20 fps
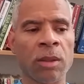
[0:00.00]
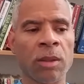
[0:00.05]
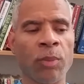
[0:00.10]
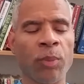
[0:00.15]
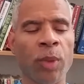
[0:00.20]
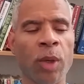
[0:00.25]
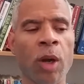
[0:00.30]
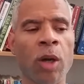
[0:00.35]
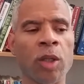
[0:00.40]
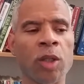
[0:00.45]

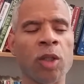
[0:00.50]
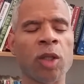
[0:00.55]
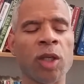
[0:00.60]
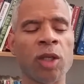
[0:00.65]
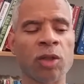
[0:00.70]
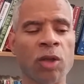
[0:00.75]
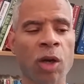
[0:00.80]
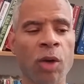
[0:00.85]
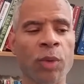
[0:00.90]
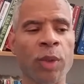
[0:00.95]
But all these
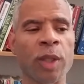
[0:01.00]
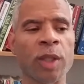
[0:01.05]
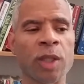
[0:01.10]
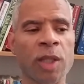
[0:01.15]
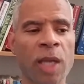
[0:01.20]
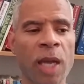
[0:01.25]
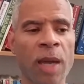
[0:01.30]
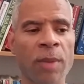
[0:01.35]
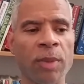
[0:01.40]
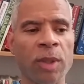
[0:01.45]
things are already
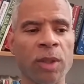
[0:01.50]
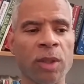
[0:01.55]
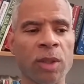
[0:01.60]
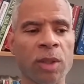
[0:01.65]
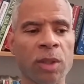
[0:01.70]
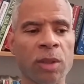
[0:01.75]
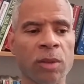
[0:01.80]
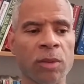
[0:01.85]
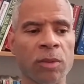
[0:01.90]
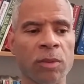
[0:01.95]
established.